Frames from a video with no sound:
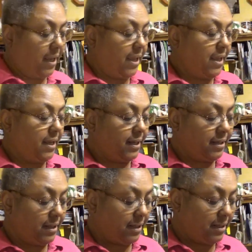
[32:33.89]

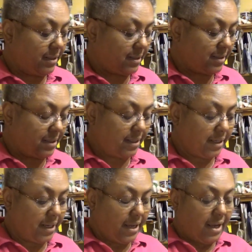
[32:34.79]
And let's see.
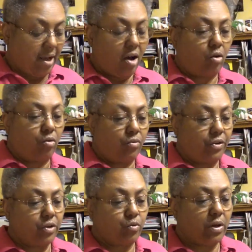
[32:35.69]
Oh,
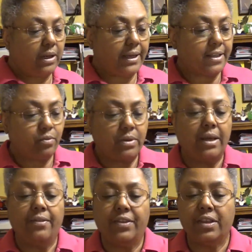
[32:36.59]
there's one last one.
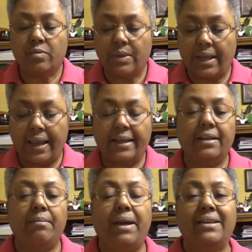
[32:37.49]
This one I got in
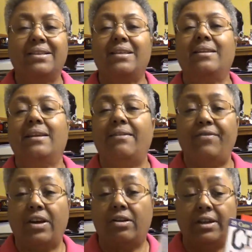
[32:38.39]
the magazine that I
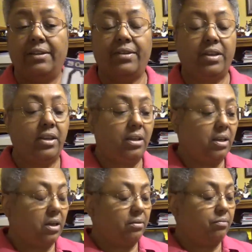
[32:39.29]
found at
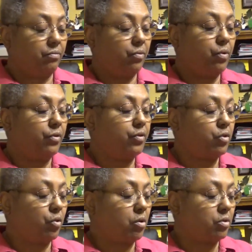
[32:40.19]
the thrift
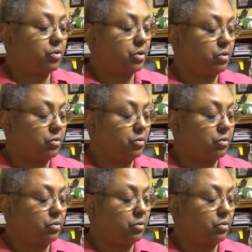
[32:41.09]
store also.